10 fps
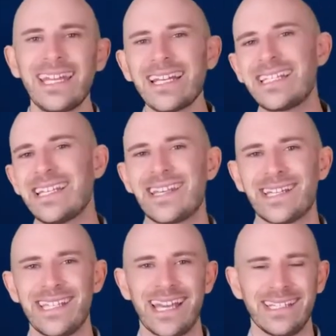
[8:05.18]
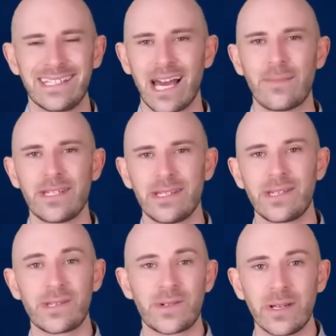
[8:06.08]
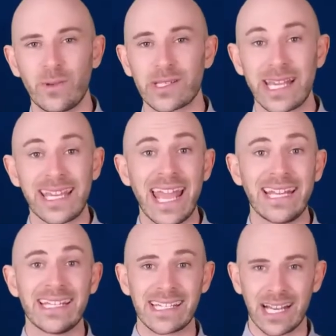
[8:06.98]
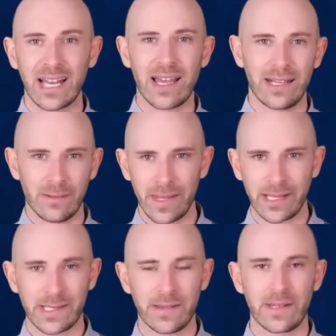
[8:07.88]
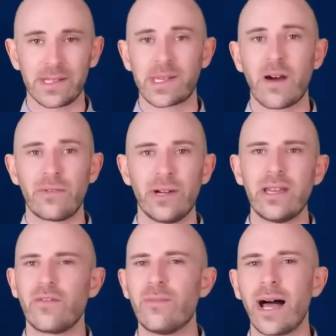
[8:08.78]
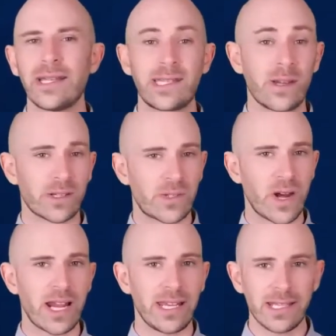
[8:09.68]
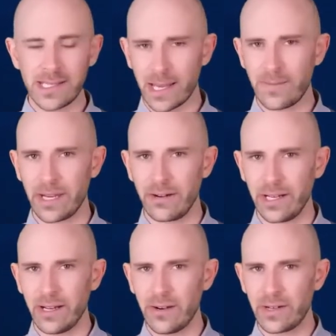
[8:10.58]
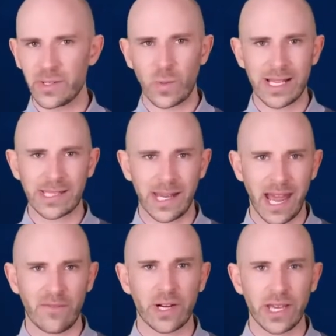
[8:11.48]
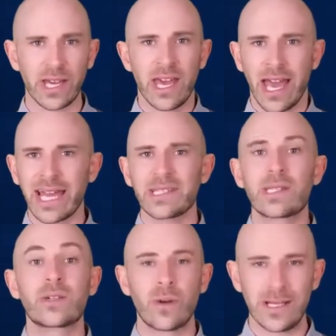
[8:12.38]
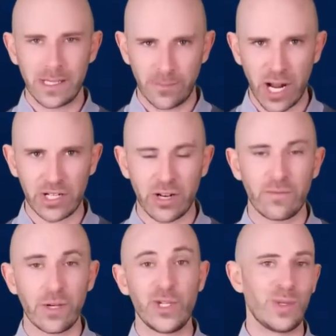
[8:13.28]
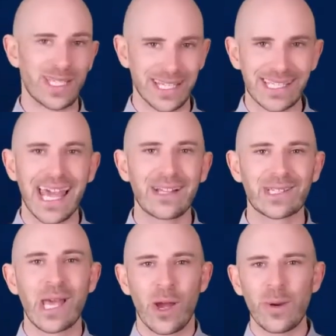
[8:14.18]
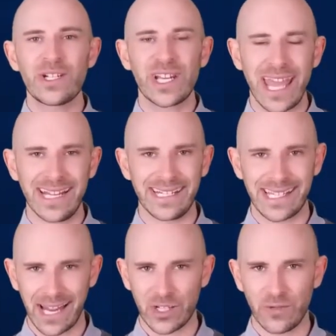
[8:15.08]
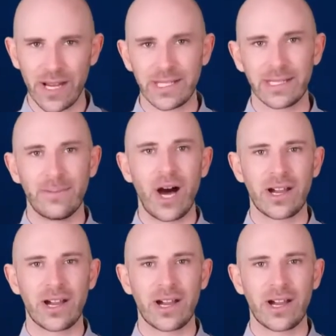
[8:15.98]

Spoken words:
In 1938, the diamond industry was again in decline, thanks to the discovery of mines in Australia, Siberia, and Western Africa, and the Great Depression reducing sales, which again saturated the